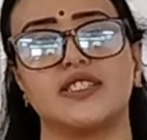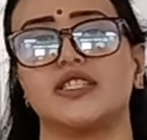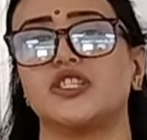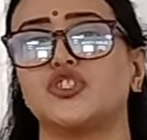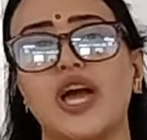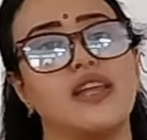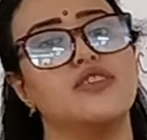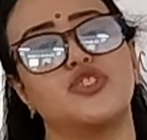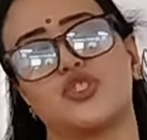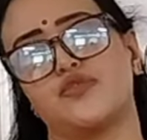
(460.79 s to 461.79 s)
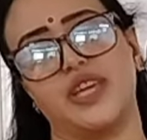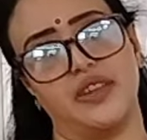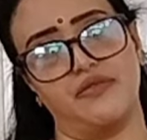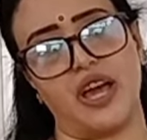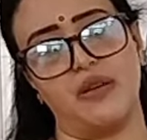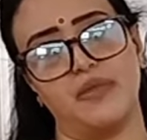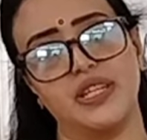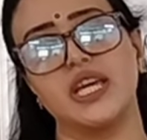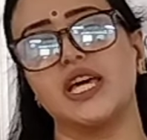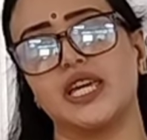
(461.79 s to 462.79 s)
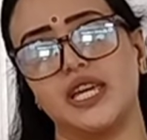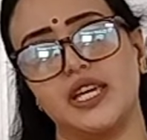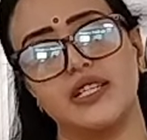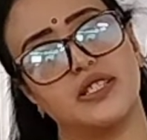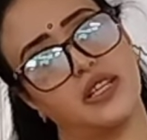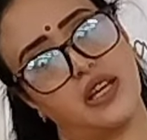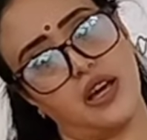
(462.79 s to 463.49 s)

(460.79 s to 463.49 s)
and the challenges of the environment he is